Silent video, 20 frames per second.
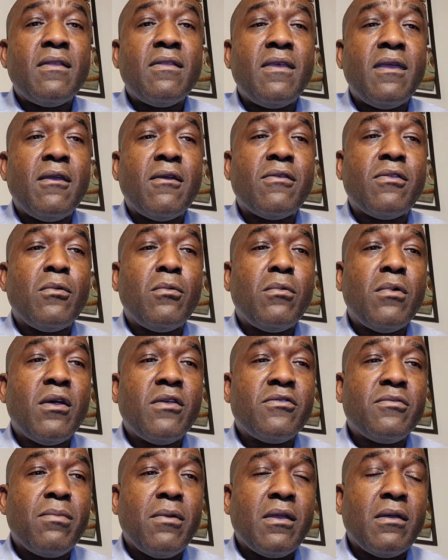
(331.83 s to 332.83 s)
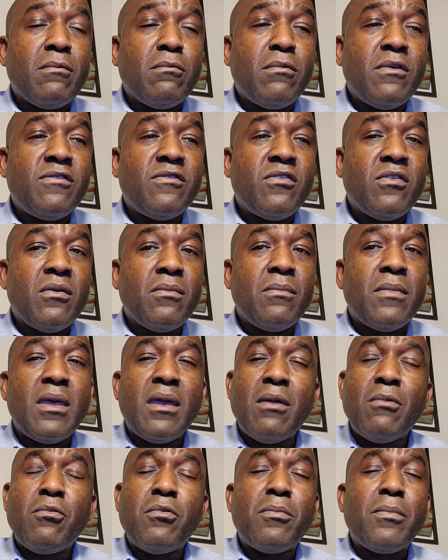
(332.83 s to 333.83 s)
They are the wellspring of wisdom
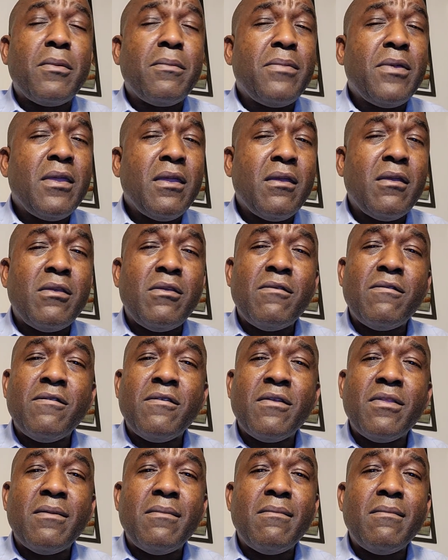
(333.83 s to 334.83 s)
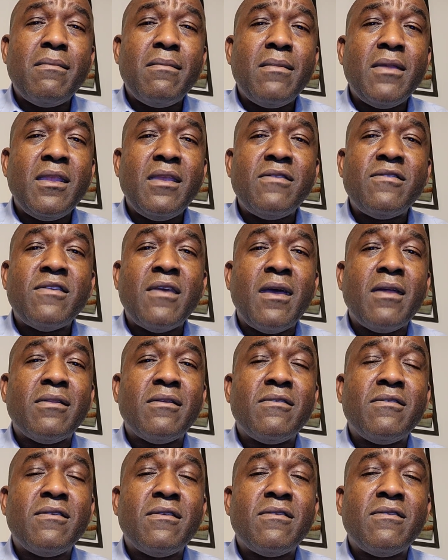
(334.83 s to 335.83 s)
and will prepare you for the many
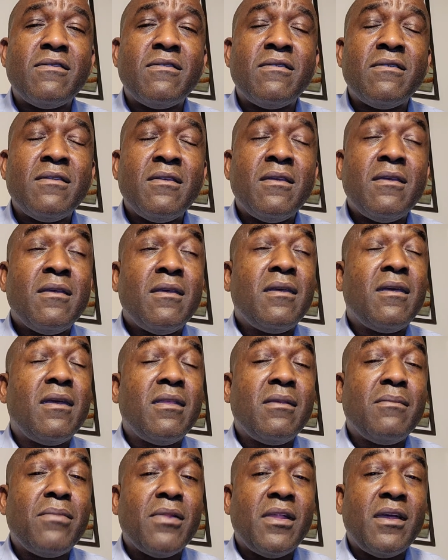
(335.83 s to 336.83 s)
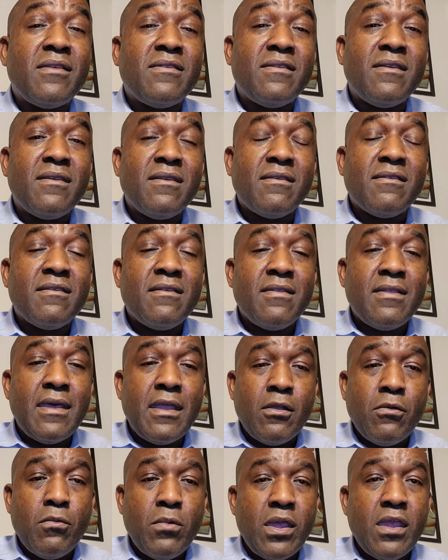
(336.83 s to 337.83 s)
challenges and the blessings
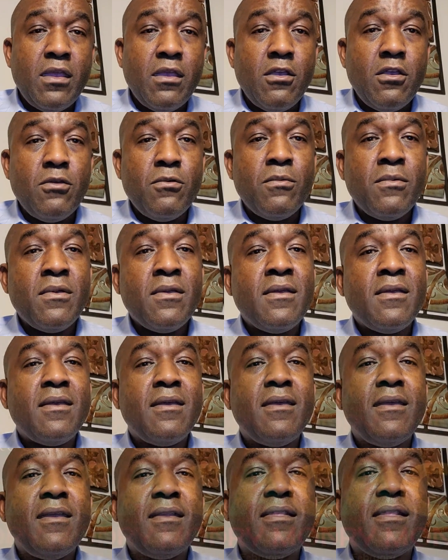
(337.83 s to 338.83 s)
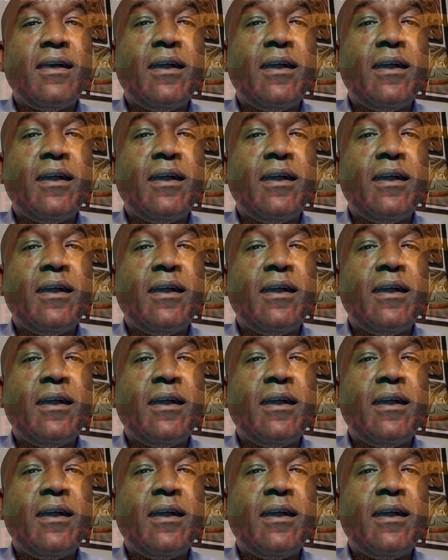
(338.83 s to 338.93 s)
that await you in